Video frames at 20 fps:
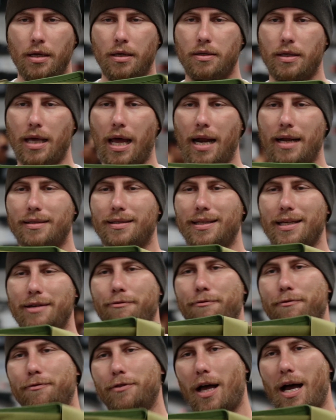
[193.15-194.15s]
That is the
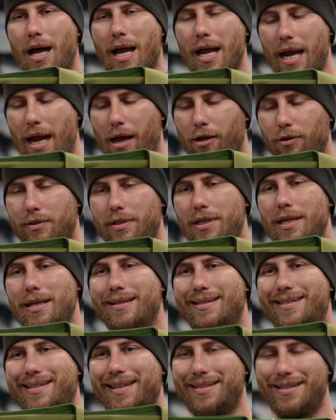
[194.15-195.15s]
Flyye
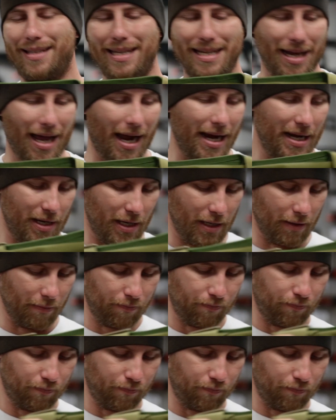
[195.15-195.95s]
LT6090.